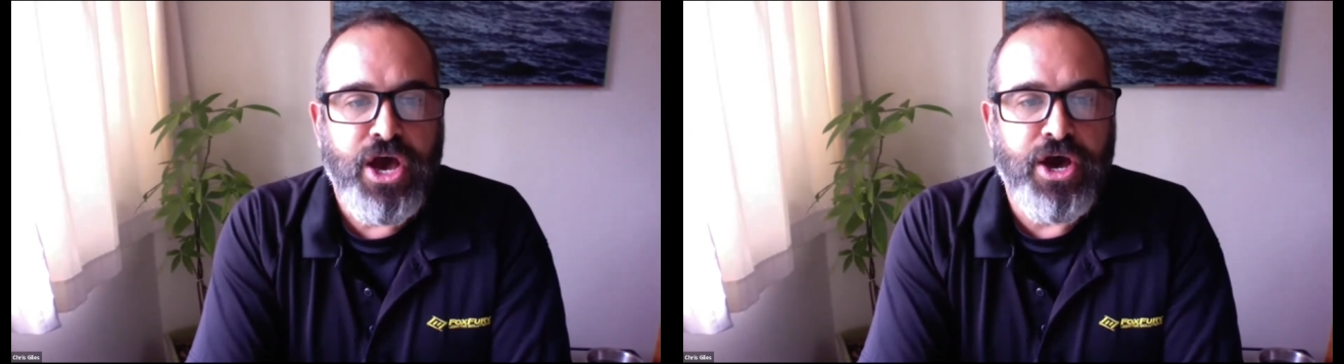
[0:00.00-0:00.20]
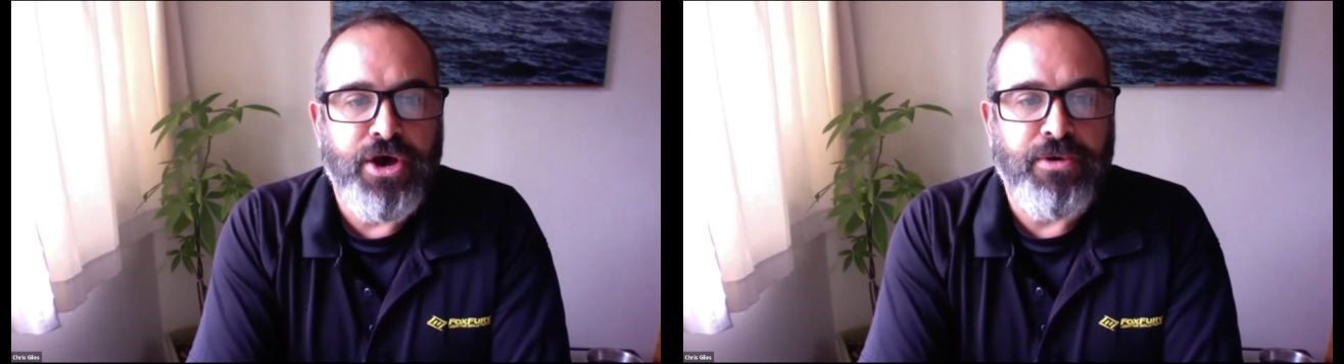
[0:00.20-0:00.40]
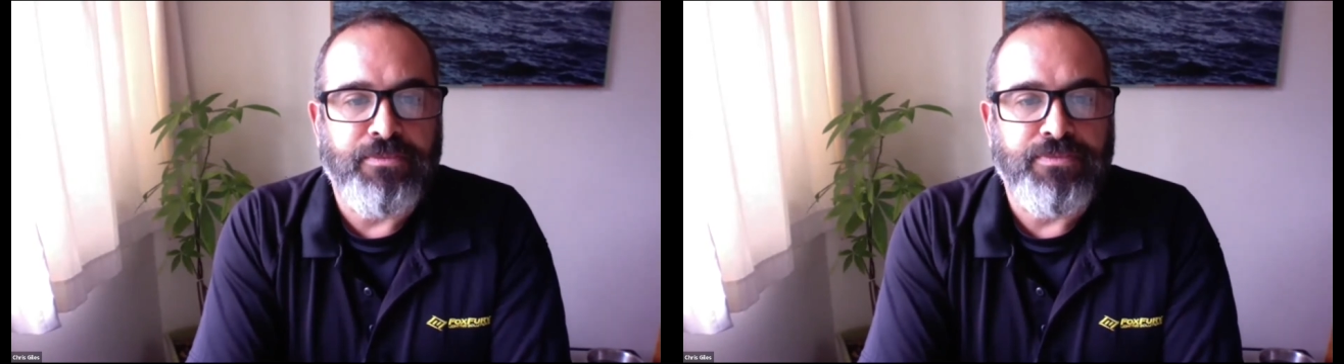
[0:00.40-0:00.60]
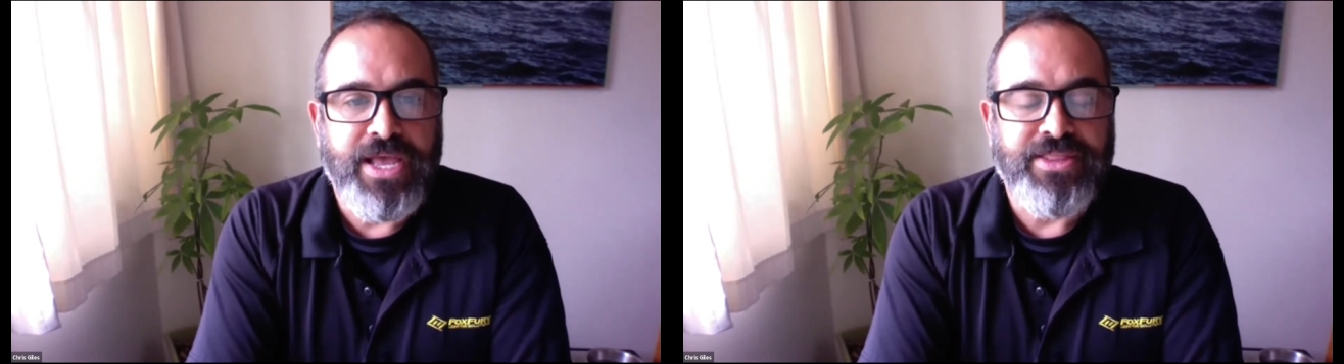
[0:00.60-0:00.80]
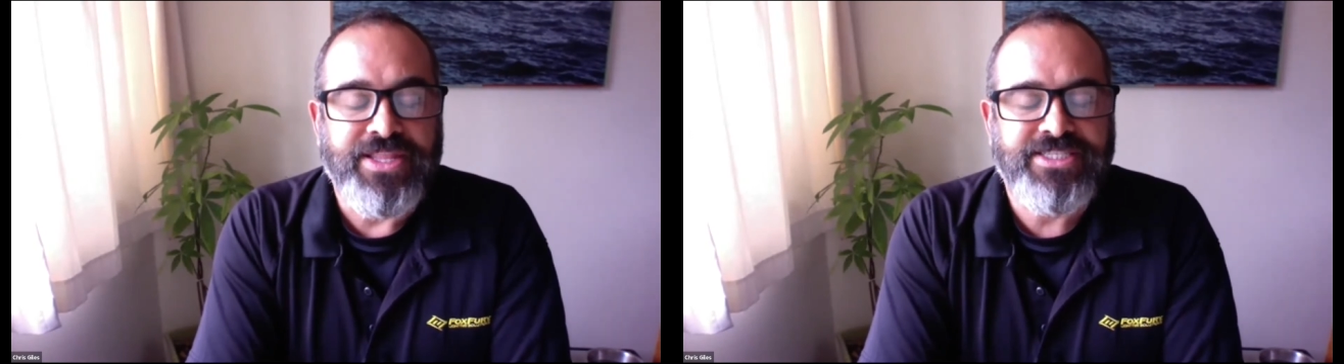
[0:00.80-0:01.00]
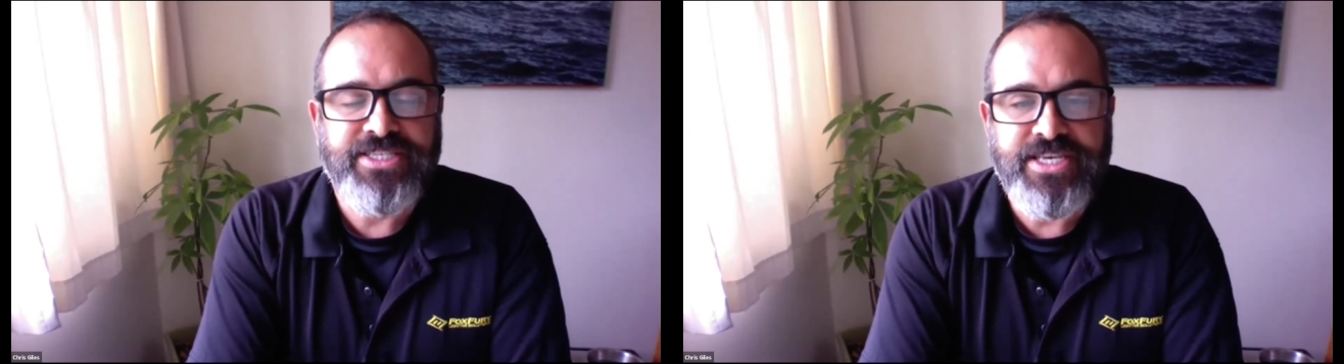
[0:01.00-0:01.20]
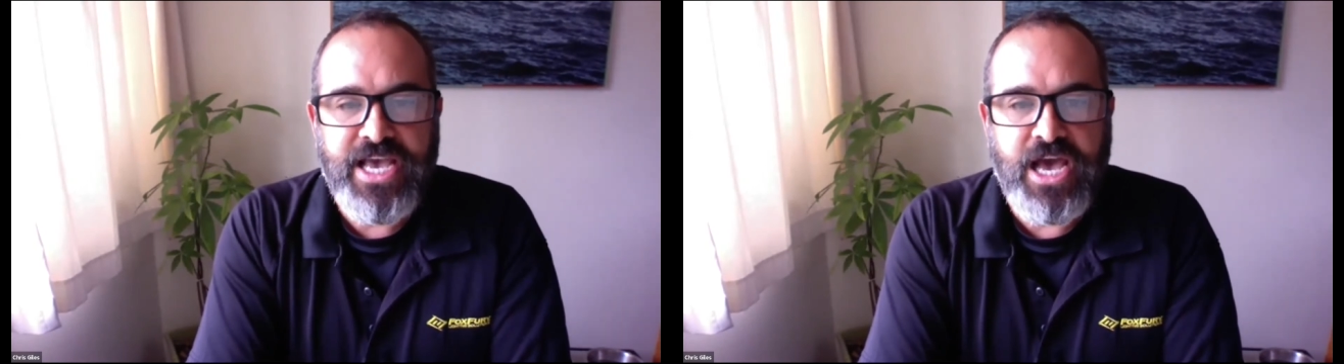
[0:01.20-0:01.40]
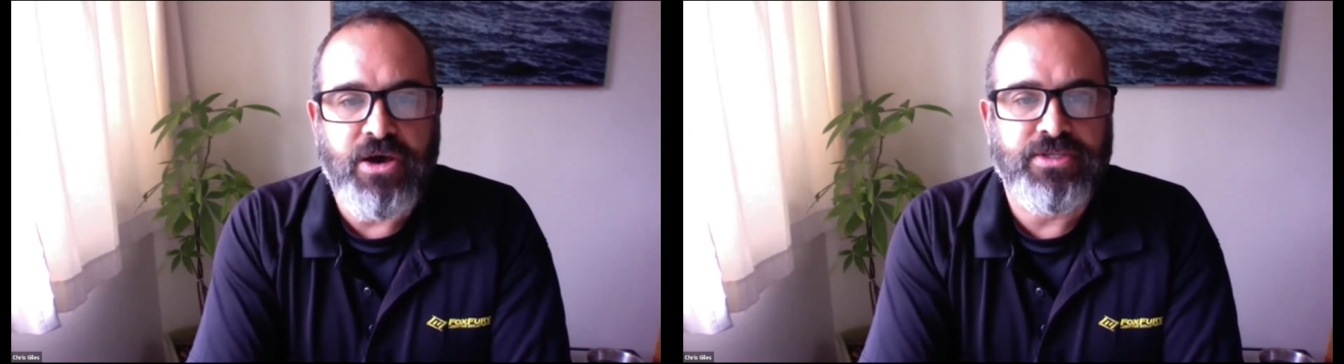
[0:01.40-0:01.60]
um, and they see
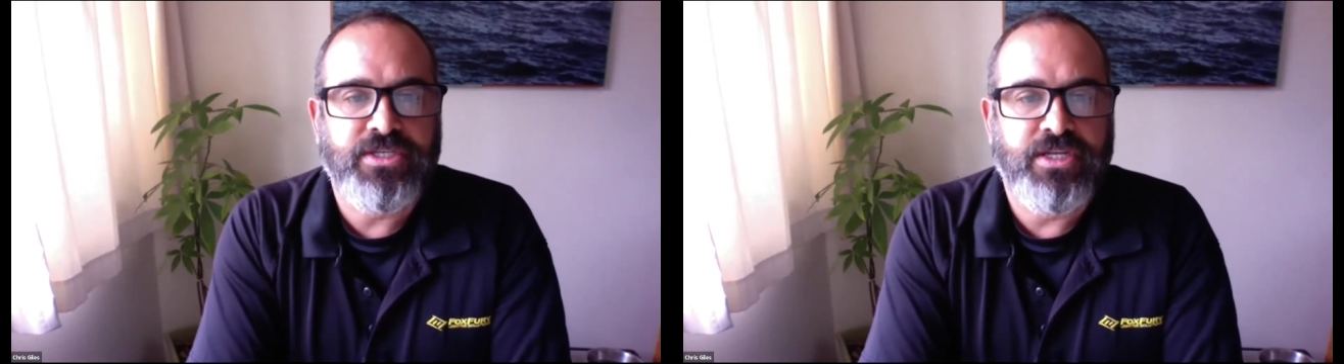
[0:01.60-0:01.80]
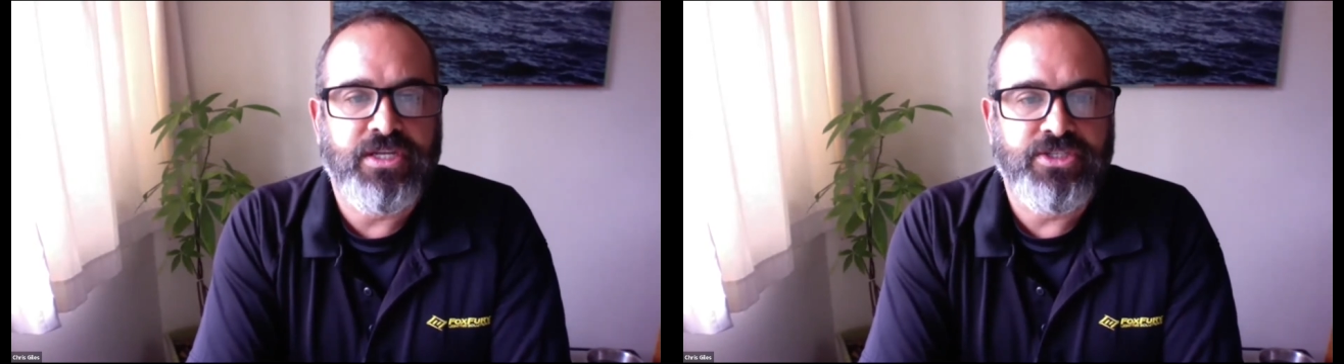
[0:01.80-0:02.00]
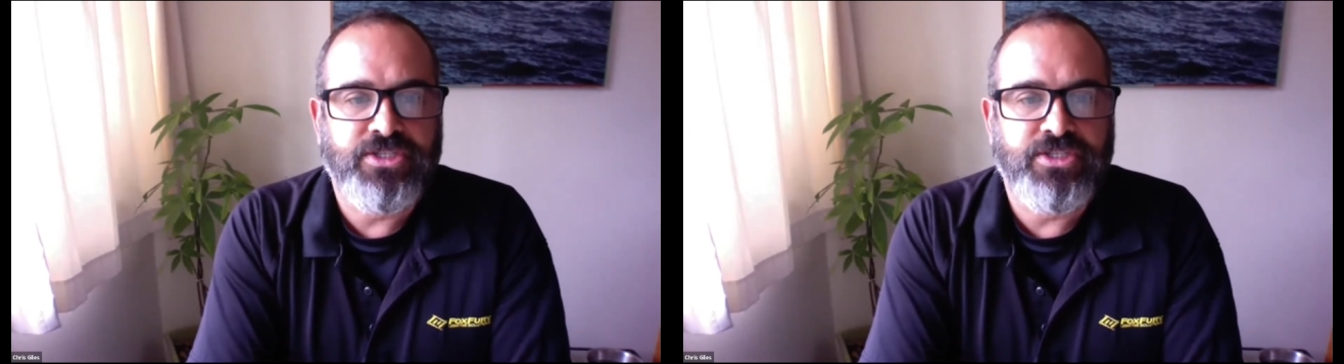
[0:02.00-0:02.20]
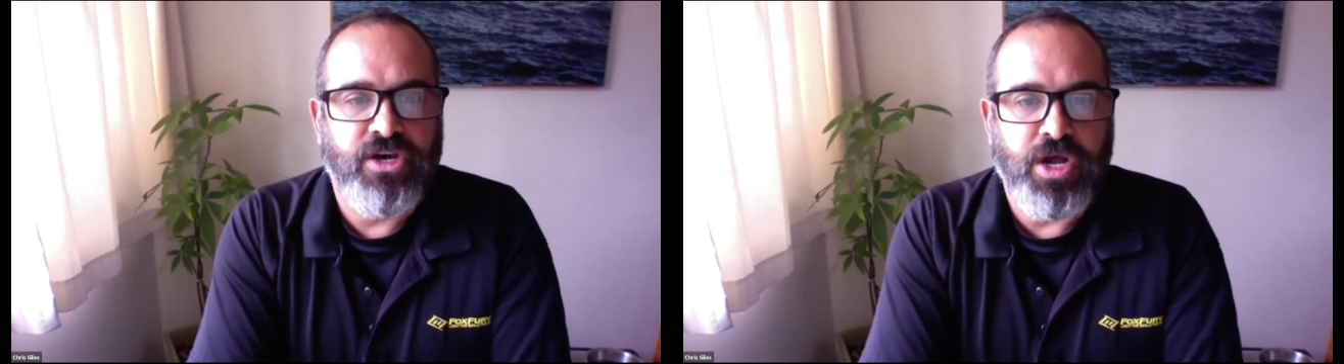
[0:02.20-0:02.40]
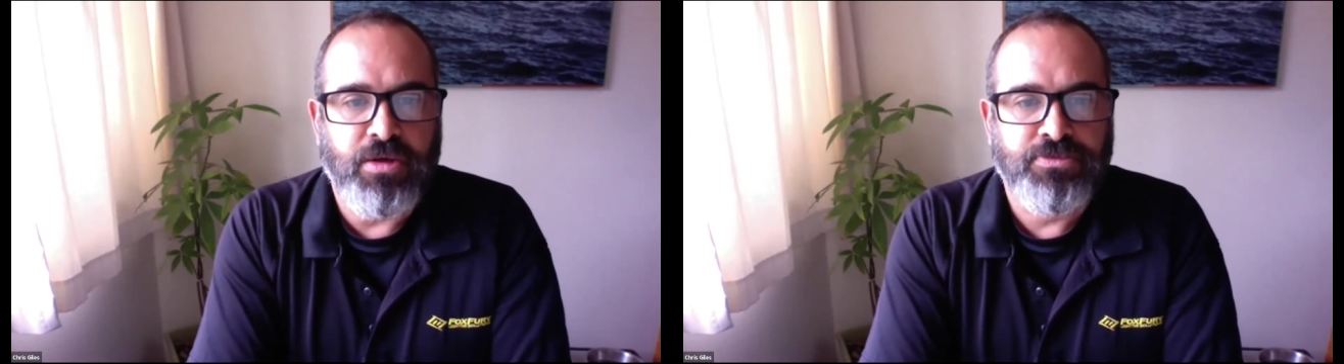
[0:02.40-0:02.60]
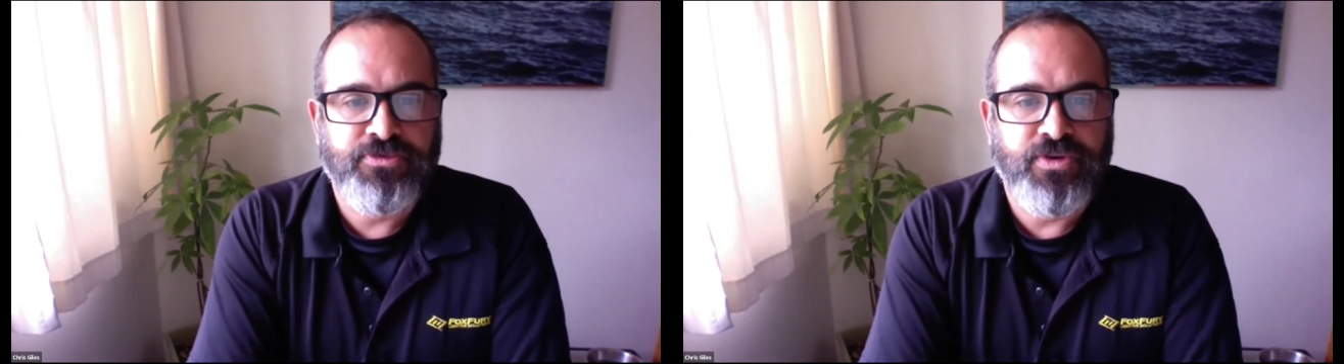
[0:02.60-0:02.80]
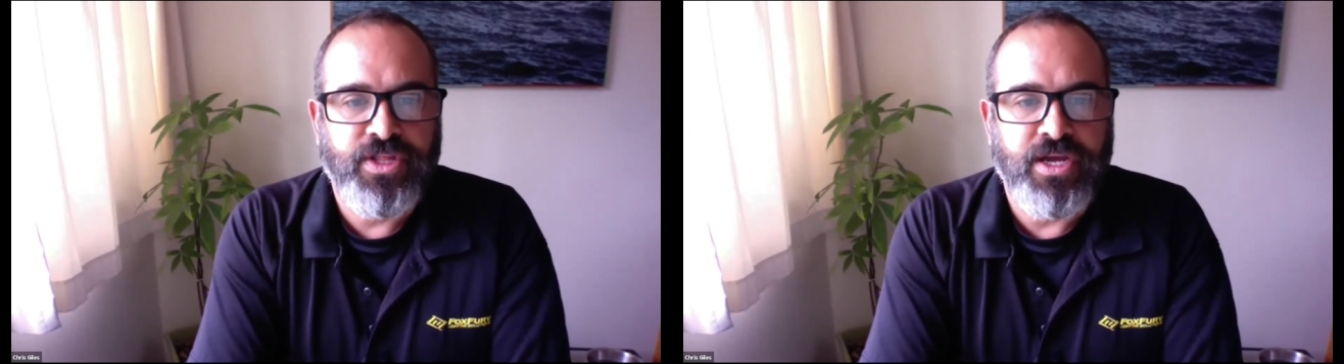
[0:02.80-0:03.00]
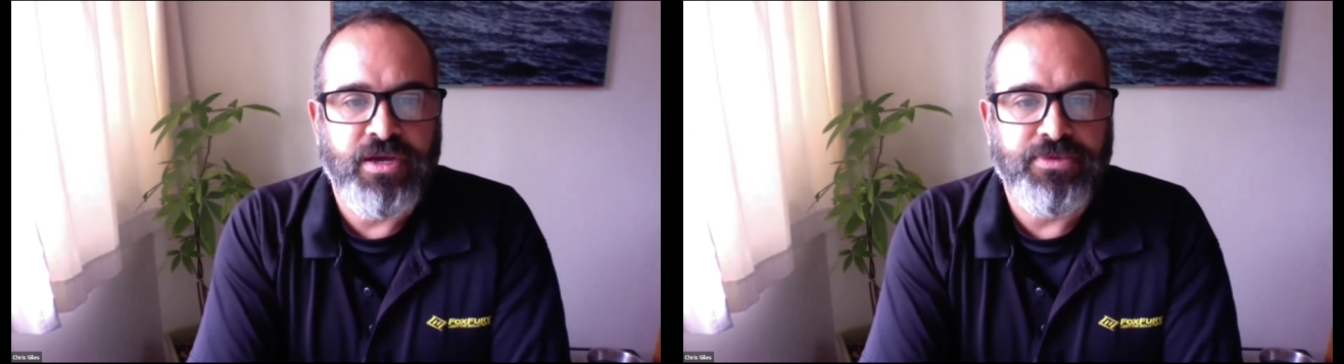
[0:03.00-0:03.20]
how it's going to solve problems
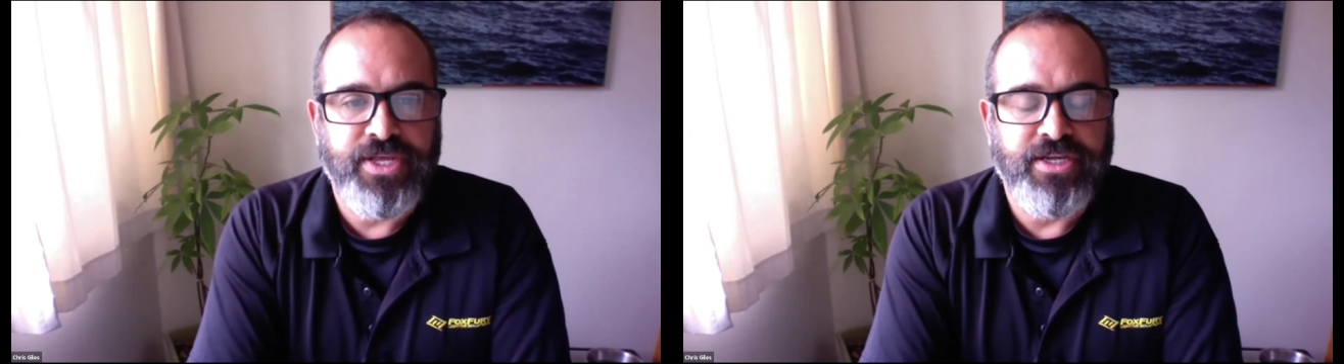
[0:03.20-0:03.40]
for them.